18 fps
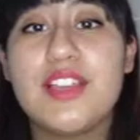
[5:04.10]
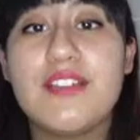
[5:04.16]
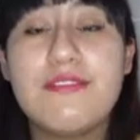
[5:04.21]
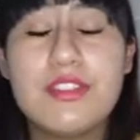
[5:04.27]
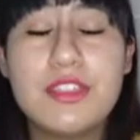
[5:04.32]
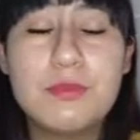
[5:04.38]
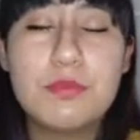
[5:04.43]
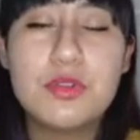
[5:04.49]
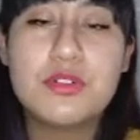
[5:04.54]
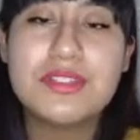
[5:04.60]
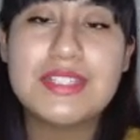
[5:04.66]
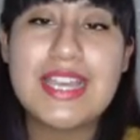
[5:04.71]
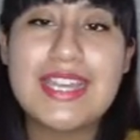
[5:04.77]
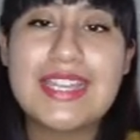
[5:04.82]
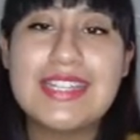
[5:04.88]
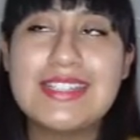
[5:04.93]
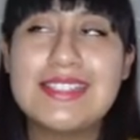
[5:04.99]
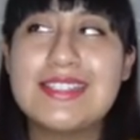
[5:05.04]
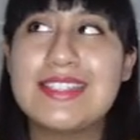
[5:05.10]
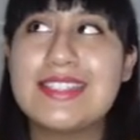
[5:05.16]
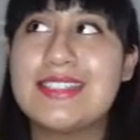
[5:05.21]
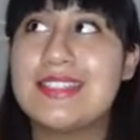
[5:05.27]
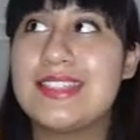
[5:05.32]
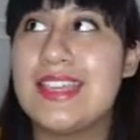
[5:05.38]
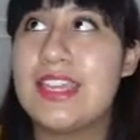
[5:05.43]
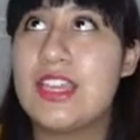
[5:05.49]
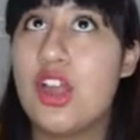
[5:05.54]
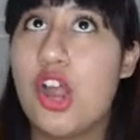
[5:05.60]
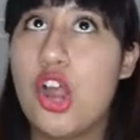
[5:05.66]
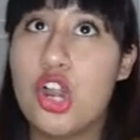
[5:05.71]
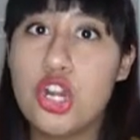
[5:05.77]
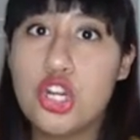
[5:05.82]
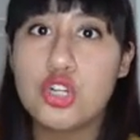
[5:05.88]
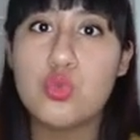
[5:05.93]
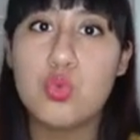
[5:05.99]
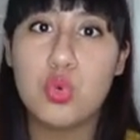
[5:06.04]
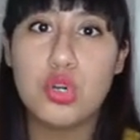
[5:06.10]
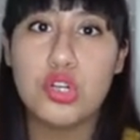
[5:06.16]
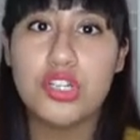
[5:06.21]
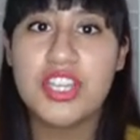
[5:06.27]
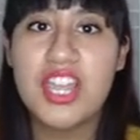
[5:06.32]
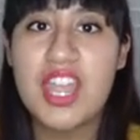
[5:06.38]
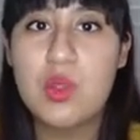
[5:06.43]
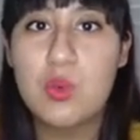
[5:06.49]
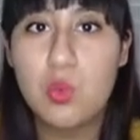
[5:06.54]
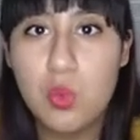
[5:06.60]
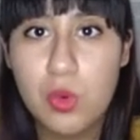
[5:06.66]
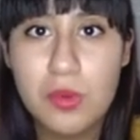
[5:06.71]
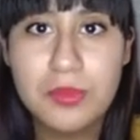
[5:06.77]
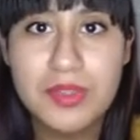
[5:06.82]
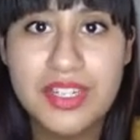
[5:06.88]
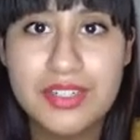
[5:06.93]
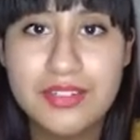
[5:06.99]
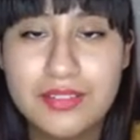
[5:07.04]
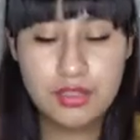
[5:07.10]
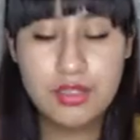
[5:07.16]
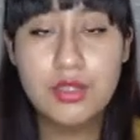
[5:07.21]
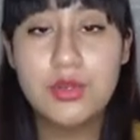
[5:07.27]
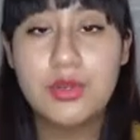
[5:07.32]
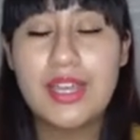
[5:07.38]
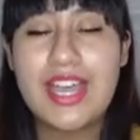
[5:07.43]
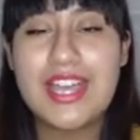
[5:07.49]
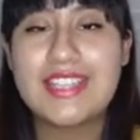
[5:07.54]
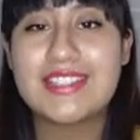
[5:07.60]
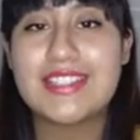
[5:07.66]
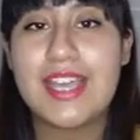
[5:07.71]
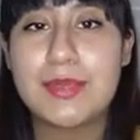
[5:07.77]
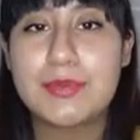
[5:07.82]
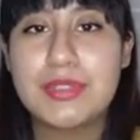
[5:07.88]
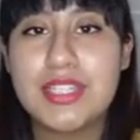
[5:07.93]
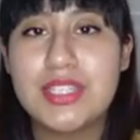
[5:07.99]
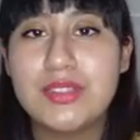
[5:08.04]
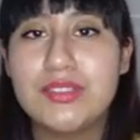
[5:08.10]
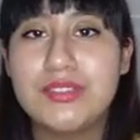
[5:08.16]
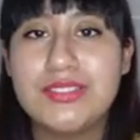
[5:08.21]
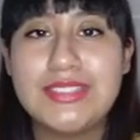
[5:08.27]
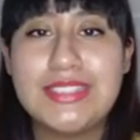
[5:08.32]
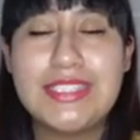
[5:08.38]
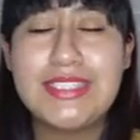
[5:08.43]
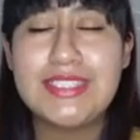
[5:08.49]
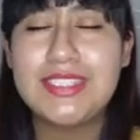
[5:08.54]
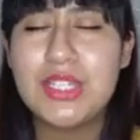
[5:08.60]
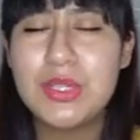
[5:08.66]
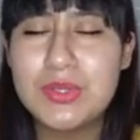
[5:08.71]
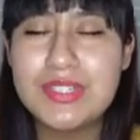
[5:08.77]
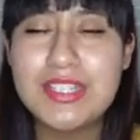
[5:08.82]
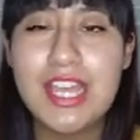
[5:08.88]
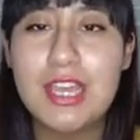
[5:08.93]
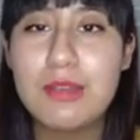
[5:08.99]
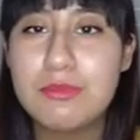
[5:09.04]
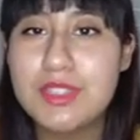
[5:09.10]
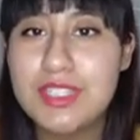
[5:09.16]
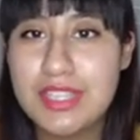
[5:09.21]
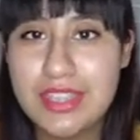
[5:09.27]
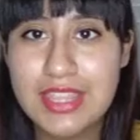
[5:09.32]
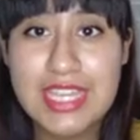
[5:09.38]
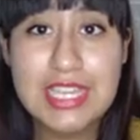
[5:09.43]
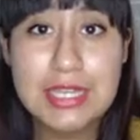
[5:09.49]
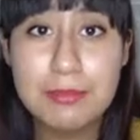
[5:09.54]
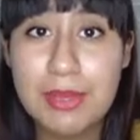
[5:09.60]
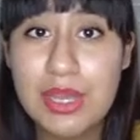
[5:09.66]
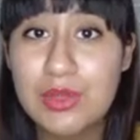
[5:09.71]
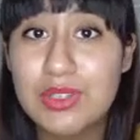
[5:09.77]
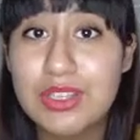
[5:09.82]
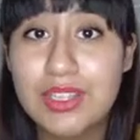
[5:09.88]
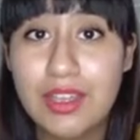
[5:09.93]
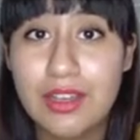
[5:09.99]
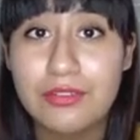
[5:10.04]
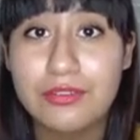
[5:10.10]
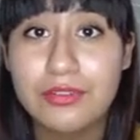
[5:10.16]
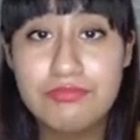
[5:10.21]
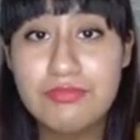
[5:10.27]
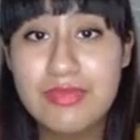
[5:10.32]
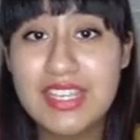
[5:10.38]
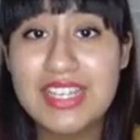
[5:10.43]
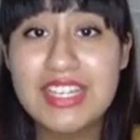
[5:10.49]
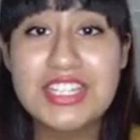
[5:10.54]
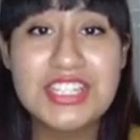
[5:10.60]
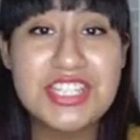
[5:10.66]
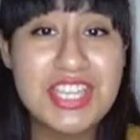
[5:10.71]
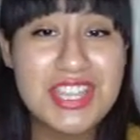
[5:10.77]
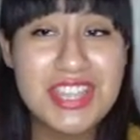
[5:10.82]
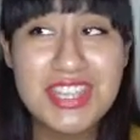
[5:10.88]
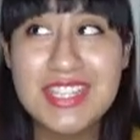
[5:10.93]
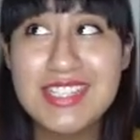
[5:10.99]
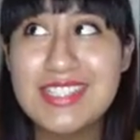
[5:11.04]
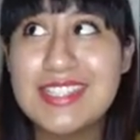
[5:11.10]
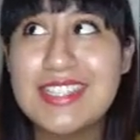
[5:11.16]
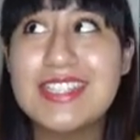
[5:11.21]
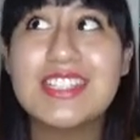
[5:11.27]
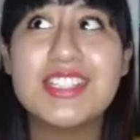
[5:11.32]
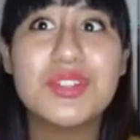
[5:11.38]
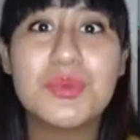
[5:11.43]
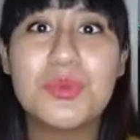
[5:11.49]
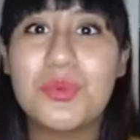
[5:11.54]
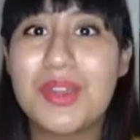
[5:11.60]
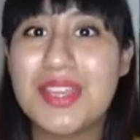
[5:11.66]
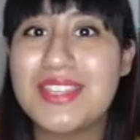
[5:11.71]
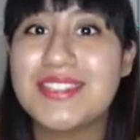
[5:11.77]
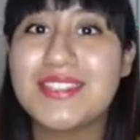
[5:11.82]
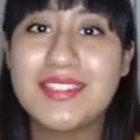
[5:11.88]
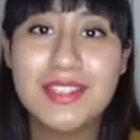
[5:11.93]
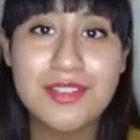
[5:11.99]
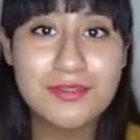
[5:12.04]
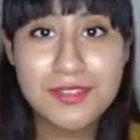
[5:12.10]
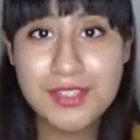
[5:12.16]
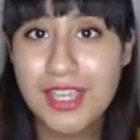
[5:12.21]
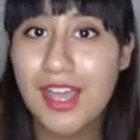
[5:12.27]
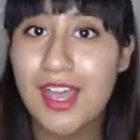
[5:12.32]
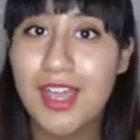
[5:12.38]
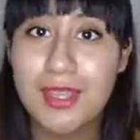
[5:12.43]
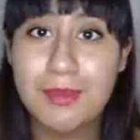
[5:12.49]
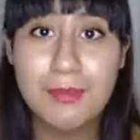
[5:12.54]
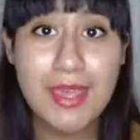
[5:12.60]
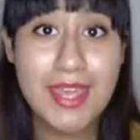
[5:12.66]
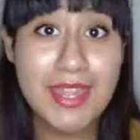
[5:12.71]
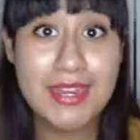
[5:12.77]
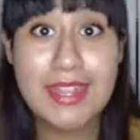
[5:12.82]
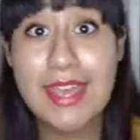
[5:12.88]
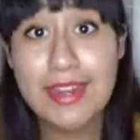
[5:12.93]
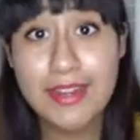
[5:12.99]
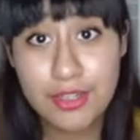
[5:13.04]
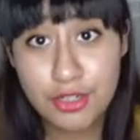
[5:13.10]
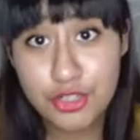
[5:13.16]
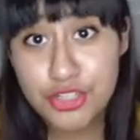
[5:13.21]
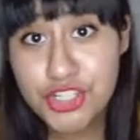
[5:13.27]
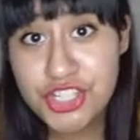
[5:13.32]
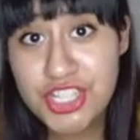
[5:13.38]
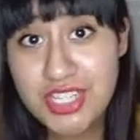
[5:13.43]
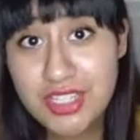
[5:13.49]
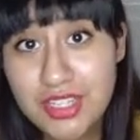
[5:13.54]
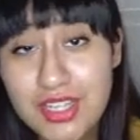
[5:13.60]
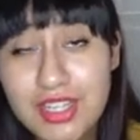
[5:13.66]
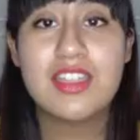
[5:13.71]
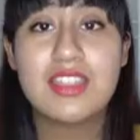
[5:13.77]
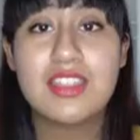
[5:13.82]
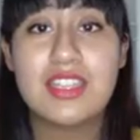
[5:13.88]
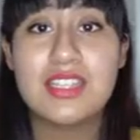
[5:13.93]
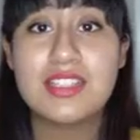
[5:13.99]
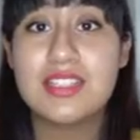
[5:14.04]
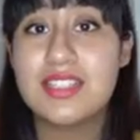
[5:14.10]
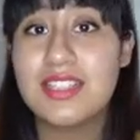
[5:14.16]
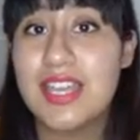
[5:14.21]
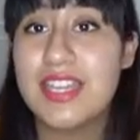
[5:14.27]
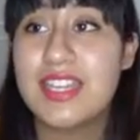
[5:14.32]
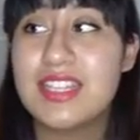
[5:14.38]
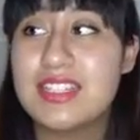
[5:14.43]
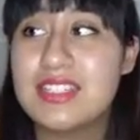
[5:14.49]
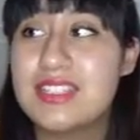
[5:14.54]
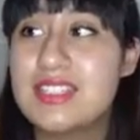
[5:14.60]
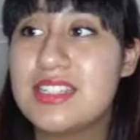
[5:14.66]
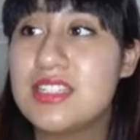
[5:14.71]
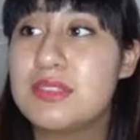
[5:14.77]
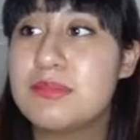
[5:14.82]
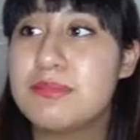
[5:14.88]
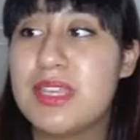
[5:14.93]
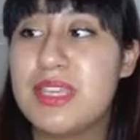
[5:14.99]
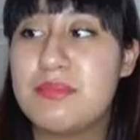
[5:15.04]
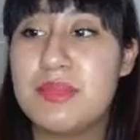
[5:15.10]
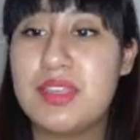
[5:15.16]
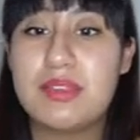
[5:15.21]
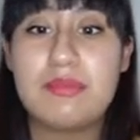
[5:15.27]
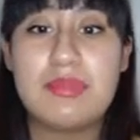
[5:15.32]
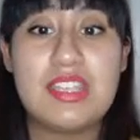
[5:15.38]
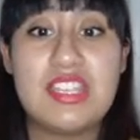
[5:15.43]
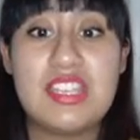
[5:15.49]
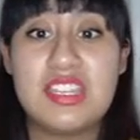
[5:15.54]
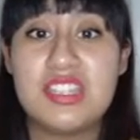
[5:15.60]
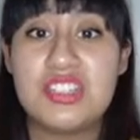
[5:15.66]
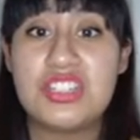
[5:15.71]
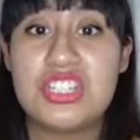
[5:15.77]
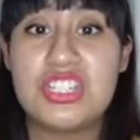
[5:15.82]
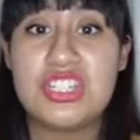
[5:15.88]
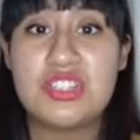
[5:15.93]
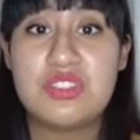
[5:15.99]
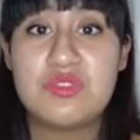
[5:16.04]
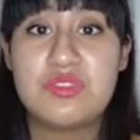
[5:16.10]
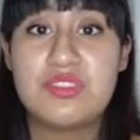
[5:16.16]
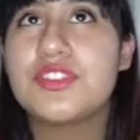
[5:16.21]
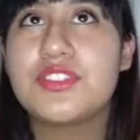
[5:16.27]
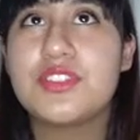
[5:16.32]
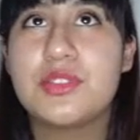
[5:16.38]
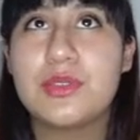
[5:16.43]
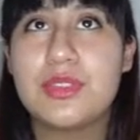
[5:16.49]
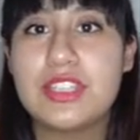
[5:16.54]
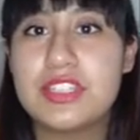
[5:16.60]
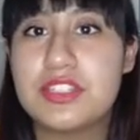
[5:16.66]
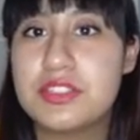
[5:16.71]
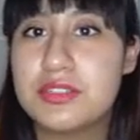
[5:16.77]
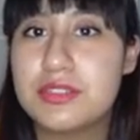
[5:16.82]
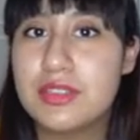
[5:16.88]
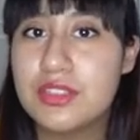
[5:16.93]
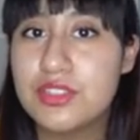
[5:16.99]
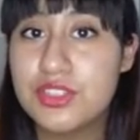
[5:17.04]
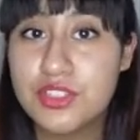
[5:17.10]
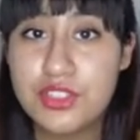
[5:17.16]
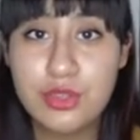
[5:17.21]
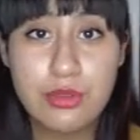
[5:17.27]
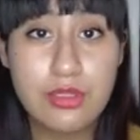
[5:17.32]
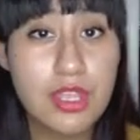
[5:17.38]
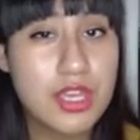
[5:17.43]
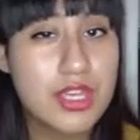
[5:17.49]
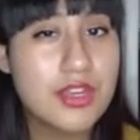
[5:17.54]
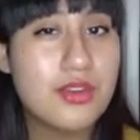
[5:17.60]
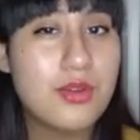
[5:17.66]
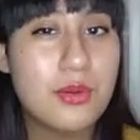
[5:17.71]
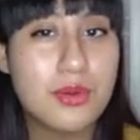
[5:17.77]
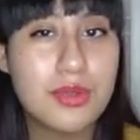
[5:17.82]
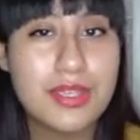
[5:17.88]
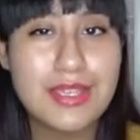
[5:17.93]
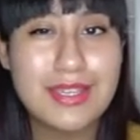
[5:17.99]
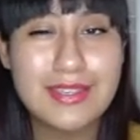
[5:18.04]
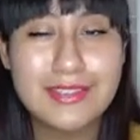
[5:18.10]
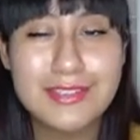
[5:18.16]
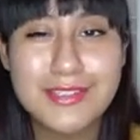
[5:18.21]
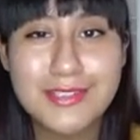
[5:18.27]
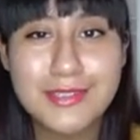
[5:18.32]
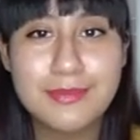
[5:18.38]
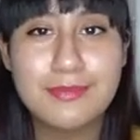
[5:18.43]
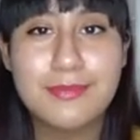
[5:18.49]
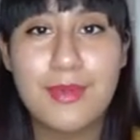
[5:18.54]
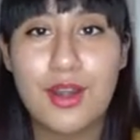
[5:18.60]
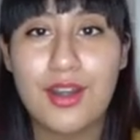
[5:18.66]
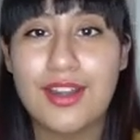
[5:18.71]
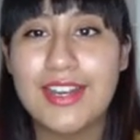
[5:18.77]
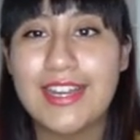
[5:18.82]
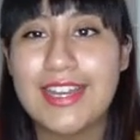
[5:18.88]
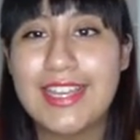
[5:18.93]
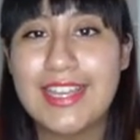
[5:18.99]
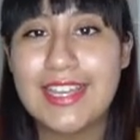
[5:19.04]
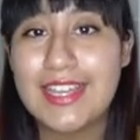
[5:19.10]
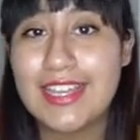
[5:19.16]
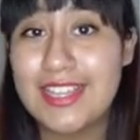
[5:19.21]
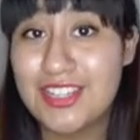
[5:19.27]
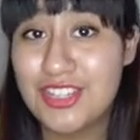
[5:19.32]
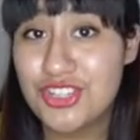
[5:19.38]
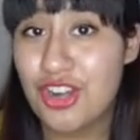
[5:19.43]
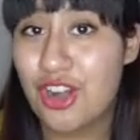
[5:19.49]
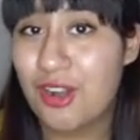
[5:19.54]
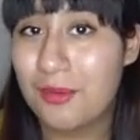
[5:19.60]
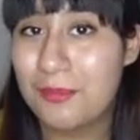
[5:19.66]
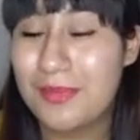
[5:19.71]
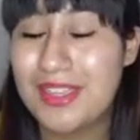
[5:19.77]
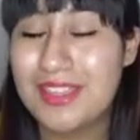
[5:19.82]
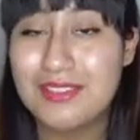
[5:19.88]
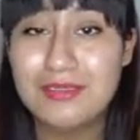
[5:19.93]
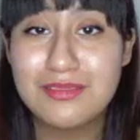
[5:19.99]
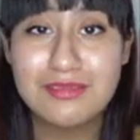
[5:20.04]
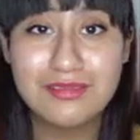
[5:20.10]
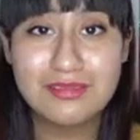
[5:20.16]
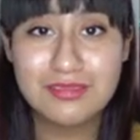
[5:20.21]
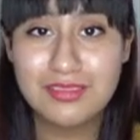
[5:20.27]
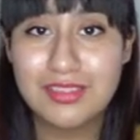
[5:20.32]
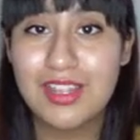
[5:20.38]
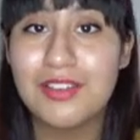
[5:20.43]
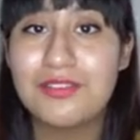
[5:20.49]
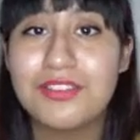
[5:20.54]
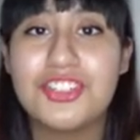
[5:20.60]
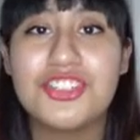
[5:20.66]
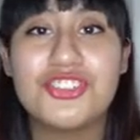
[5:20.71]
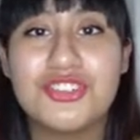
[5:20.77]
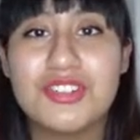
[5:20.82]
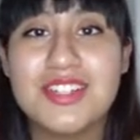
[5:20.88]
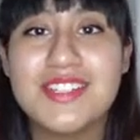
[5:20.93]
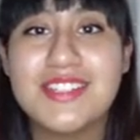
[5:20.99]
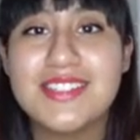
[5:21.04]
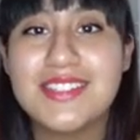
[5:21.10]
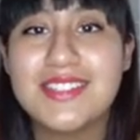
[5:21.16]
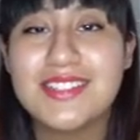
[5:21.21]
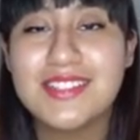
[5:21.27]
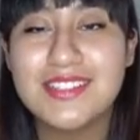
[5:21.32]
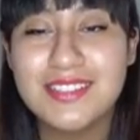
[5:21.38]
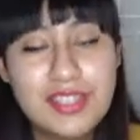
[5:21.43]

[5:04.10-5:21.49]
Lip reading: if the protagonist is a hard-working woman who has absolutely no time to think about love because she thinks it's a waste of time and energy, the inciting incident may be being introduced to the annoying, smart, and charming love interest.